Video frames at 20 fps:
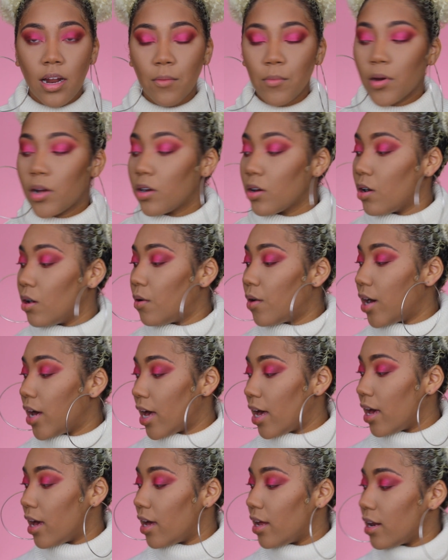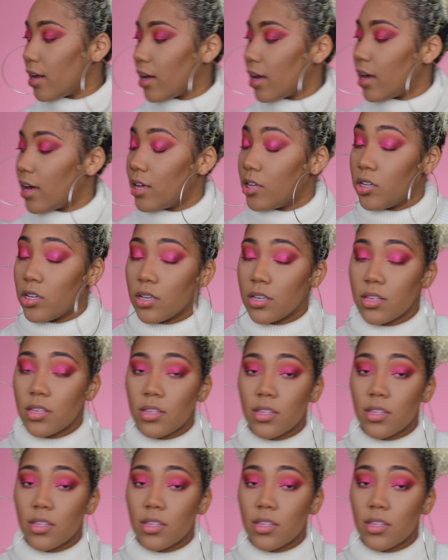I'm going to go ahead and just